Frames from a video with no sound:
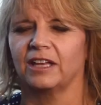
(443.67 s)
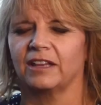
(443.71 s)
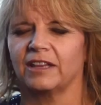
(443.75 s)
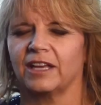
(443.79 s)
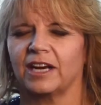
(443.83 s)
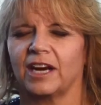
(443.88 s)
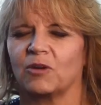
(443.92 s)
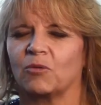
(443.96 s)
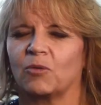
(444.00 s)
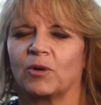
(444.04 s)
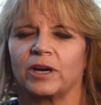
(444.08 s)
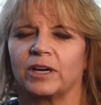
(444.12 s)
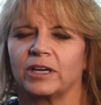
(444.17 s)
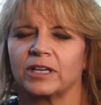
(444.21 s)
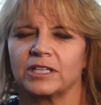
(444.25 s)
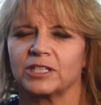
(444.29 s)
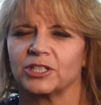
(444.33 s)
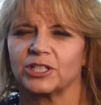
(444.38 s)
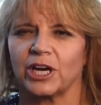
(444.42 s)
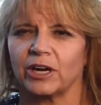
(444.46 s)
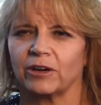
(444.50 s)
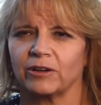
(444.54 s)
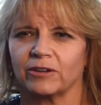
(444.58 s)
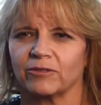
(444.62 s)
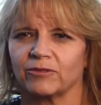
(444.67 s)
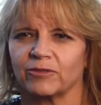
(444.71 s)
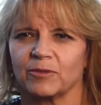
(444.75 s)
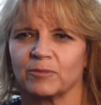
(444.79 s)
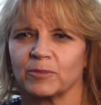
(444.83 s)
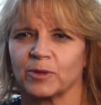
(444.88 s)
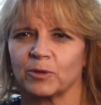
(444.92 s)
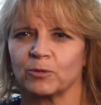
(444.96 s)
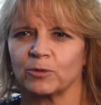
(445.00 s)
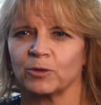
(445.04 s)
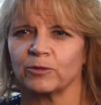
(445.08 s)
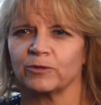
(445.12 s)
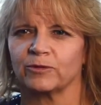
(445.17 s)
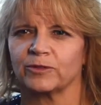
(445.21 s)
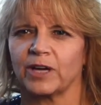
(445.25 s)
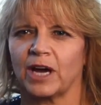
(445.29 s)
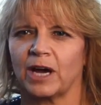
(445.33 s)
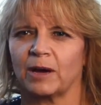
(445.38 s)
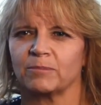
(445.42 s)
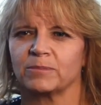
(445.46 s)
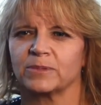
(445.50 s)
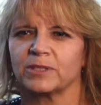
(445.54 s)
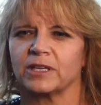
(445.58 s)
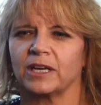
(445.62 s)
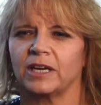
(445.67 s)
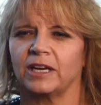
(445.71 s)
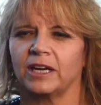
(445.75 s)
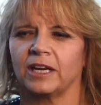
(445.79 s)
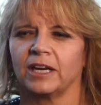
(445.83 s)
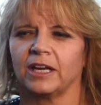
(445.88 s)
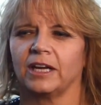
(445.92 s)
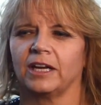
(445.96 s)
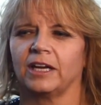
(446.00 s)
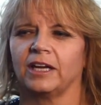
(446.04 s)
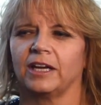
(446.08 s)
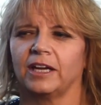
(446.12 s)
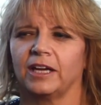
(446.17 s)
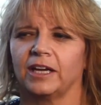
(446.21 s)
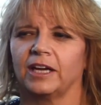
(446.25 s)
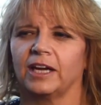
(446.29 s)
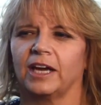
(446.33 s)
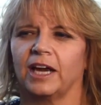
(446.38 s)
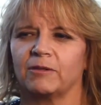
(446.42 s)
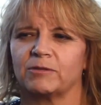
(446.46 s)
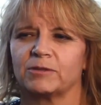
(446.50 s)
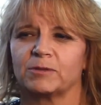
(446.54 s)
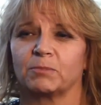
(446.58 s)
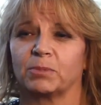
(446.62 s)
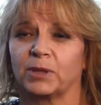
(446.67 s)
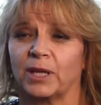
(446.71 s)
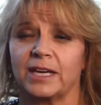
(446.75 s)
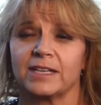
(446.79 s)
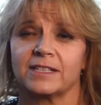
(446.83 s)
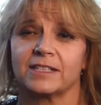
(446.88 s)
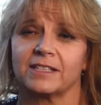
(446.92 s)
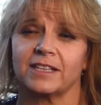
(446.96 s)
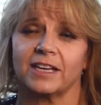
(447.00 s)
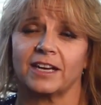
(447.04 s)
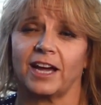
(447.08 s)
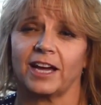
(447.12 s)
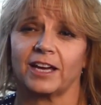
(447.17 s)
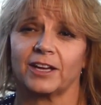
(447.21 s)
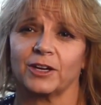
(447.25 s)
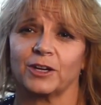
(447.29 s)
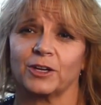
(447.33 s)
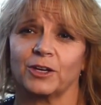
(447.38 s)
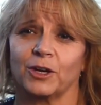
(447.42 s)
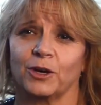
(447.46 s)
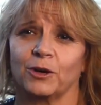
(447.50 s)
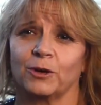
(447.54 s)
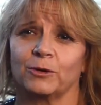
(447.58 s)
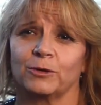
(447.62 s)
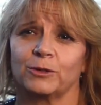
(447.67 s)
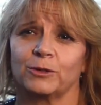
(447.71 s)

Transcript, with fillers: that I wanted to shout it from the rooftops. And I was blessed that I could go